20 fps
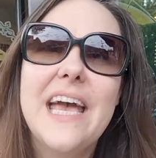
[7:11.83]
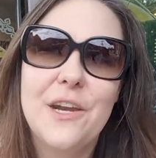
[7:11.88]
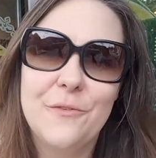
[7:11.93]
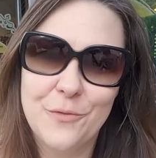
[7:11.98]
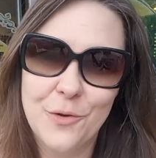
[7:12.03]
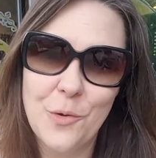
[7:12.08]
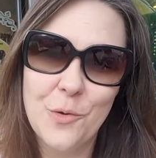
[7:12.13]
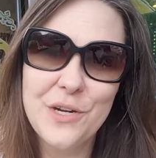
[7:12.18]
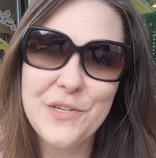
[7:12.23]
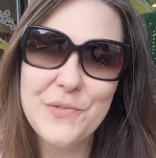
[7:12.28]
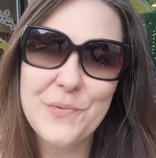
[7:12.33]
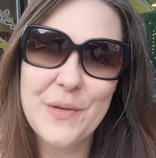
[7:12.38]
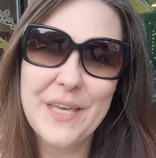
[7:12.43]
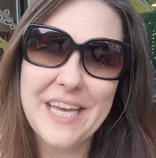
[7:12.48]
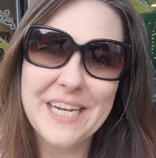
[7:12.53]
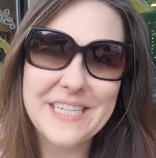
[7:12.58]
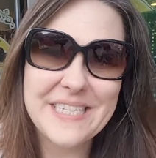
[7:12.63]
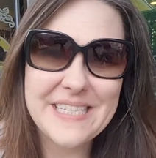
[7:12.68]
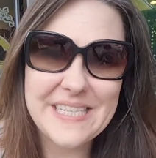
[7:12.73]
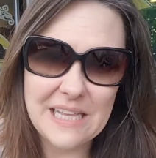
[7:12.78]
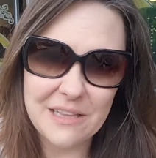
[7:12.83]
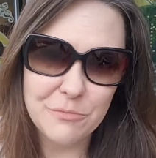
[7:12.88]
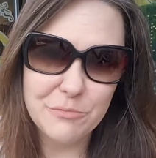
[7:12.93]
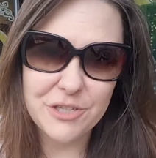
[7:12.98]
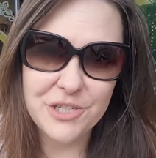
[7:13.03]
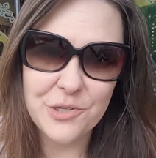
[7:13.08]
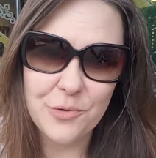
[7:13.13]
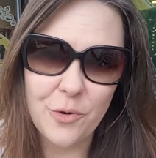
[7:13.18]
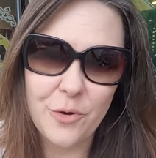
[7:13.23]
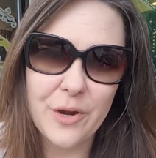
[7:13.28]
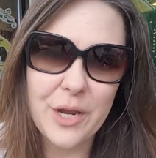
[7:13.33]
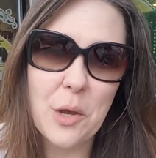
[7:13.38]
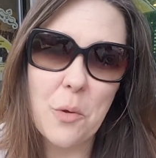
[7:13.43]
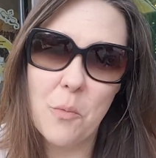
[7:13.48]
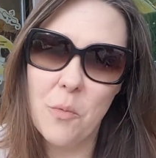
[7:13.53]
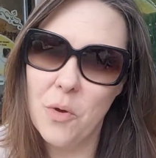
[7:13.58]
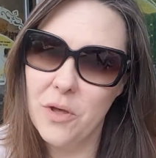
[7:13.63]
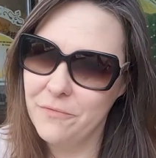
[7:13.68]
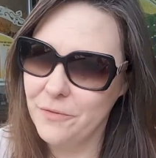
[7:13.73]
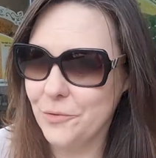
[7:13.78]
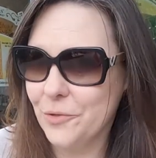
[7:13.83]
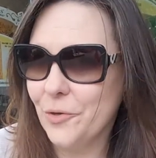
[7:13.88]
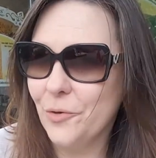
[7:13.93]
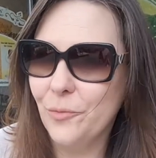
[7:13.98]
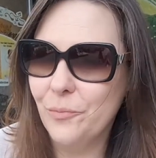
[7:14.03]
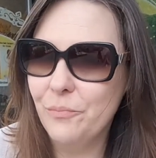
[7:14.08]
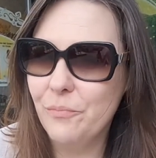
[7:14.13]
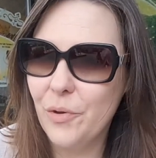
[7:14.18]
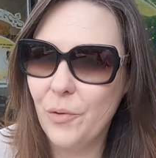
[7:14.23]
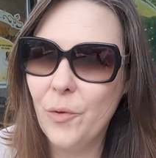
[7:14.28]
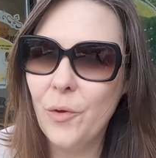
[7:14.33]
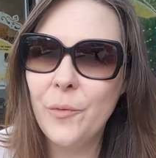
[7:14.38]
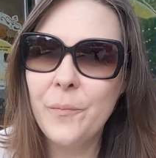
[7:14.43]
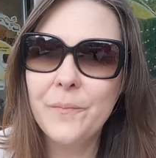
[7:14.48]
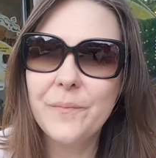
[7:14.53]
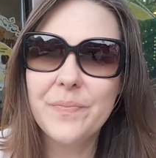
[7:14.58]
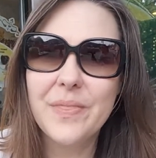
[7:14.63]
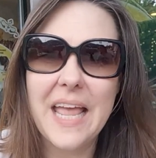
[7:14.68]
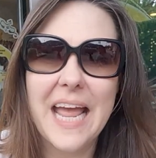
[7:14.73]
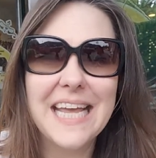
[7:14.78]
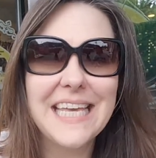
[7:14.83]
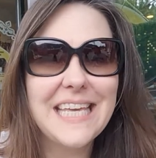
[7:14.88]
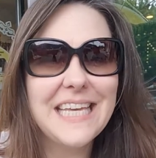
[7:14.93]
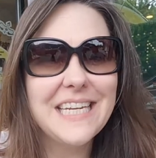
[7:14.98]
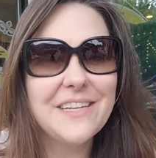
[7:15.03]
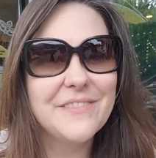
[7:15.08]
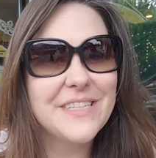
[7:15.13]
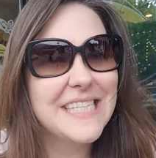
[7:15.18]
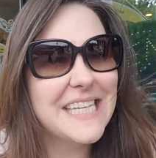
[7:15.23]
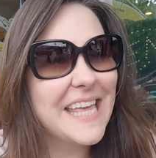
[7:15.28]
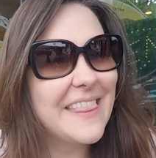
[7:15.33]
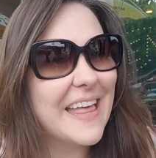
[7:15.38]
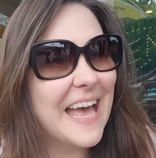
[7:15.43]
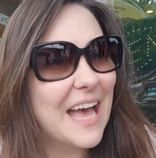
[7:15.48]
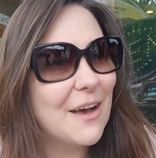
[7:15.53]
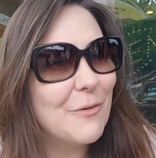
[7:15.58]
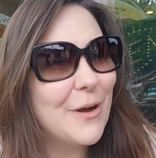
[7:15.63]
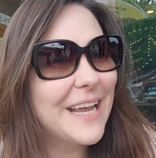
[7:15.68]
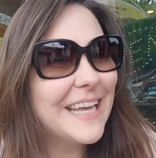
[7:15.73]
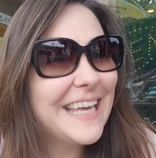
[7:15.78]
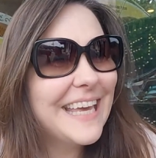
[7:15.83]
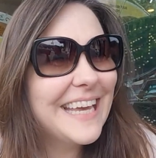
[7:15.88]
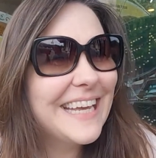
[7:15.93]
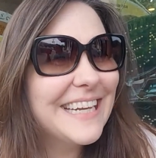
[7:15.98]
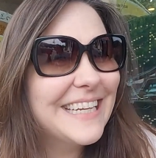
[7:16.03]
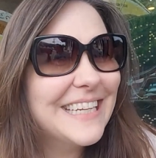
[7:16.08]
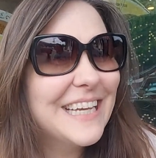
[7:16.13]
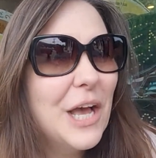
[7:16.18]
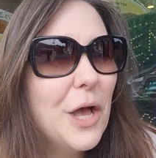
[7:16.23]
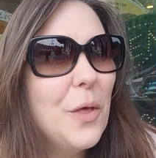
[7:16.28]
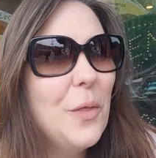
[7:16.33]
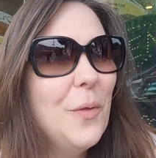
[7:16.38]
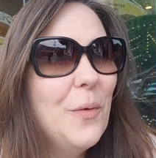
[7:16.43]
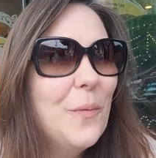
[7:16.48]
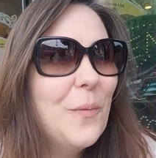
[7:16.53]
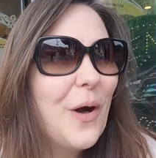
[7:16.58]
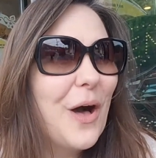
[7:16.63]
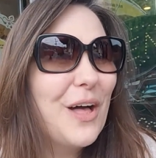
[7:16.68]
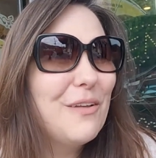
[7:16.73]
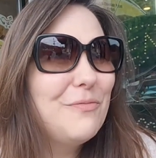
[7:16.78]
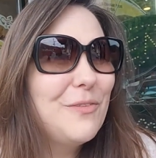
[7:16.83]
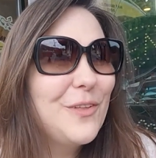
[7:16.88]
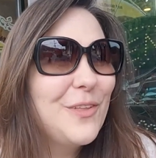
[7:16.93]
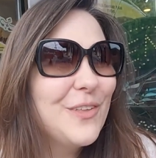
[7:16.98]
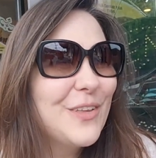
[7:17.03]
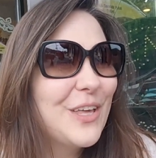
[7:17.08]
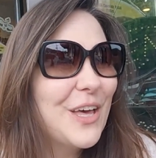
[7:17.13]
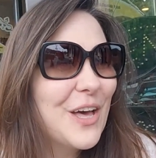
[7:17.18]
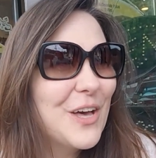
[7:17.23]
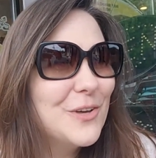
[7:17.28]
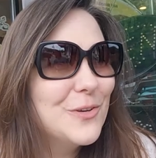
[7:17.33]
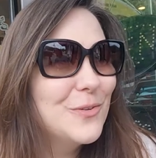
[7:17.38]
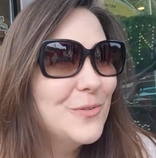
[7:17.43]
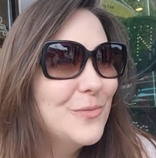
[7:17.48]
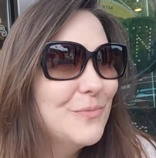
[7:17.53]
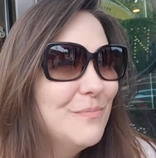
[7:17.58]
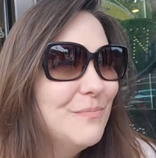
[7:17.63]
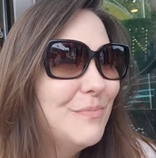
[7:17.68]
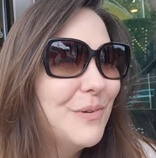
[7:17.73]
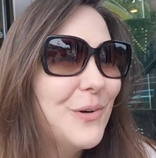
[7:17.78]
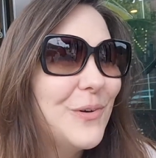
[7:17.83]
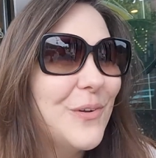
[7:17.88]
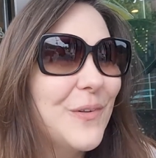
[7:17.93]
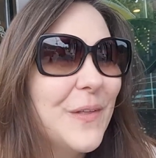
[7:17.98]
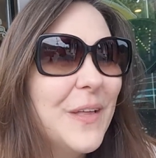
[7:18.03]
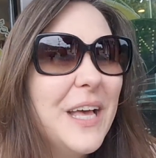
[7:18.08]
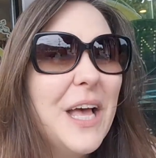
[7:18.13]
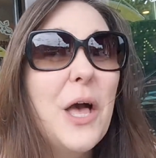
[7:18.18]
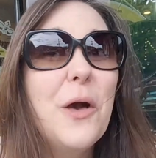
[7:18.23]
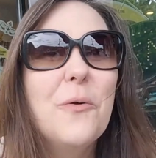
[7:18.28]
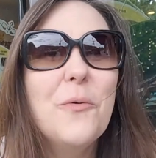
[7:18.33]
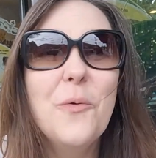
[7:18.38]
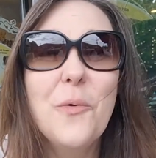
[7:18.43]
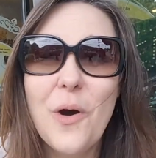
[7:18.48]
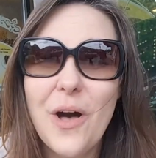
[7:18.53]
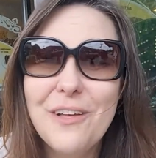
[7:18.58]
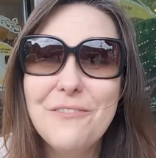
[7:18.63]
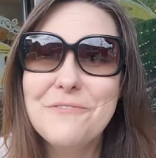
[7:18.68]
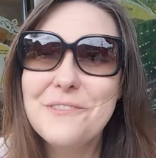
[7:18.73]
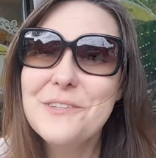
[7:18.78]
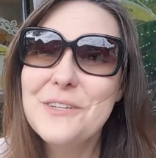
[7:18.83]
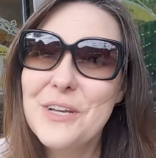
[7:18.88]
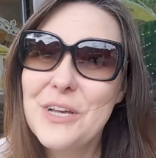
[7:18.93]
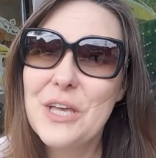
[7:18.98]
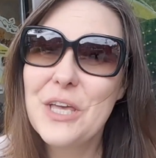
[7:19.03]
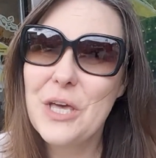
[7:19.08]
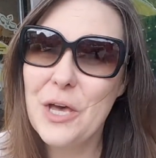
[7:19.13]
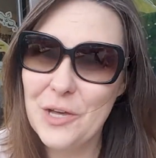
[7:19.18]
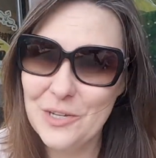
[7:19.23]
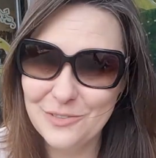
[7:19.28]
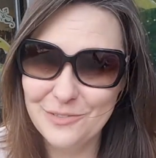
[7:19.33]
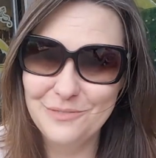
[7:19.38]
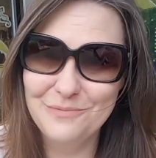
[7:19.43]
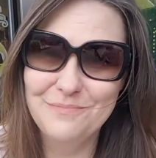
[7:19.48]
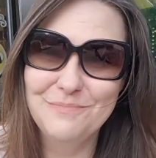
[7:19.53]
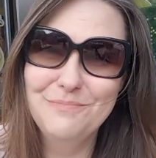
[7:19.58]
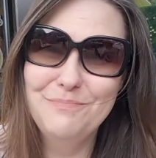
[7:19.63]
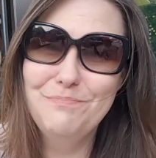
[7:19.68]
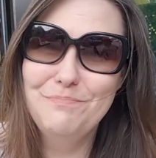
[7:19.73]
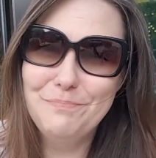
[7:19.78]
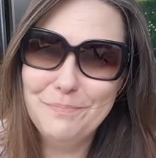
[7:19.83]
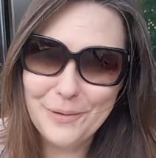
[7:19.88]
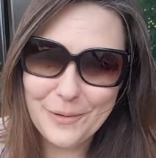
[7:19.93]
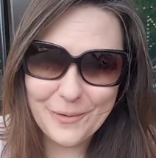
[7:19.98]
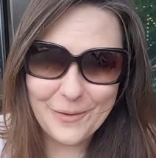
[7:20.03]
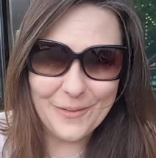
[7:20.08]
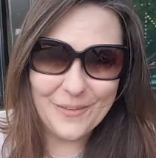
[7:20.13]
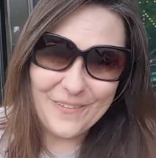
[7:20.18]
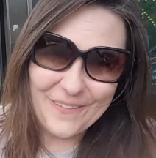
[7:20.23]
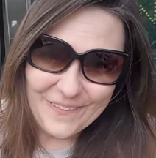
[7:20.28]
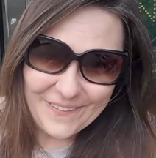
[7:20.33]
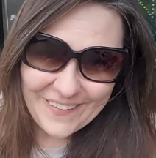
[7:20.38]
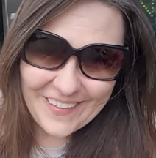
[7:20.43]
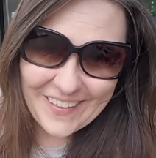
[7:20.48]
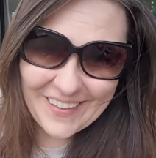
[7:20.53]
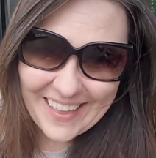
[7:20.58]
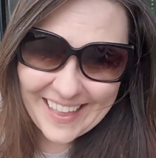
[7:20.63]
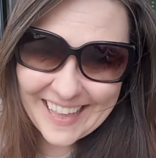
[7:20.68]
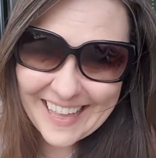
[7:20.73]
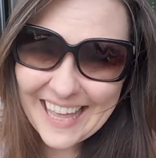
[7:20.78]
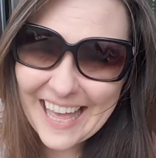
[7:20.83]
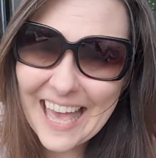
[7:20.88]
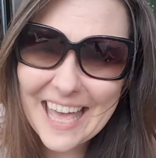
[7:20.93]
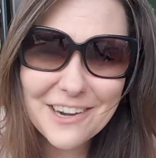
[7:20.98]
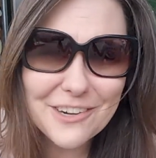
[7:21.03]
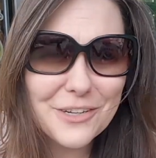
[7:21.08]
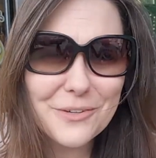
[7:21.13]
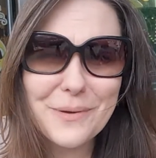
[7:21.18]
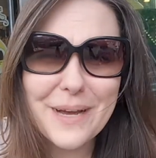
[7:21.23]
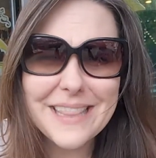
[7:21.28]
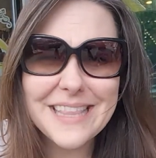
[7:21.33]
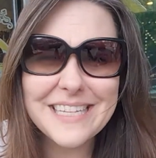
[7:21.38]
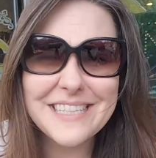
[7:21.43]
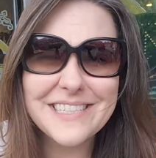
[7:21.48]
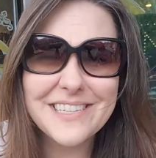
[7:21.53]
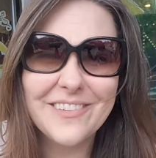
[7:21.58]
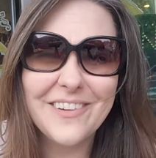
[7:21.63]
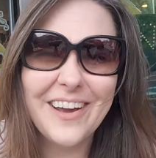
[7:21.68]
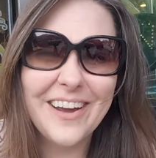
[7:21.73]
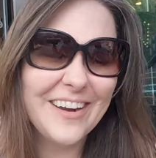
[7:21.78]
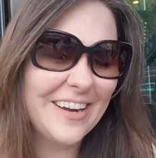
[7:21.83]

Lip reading: and of course we got a celebratory waffle cone bowl. I can't even say that. Waffle cone bowl. Waffle cone bowl. I don't know why that's so